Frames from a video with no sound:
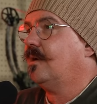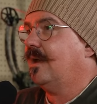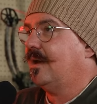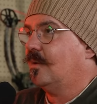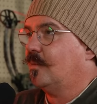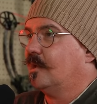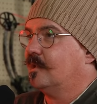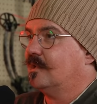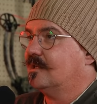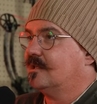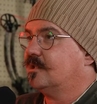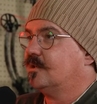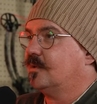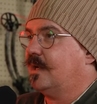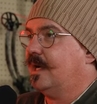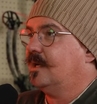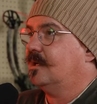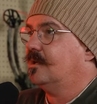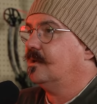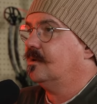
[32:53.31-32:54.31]
and where this
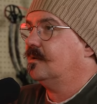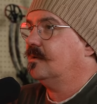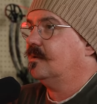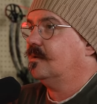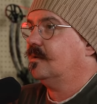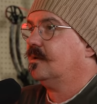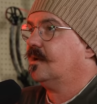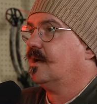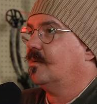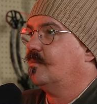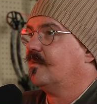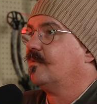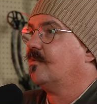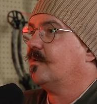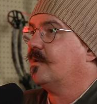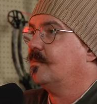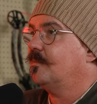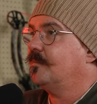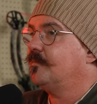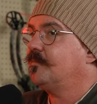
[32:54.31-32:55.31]
dread comes
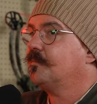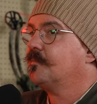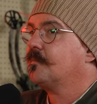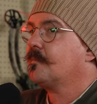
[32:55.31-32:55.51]
from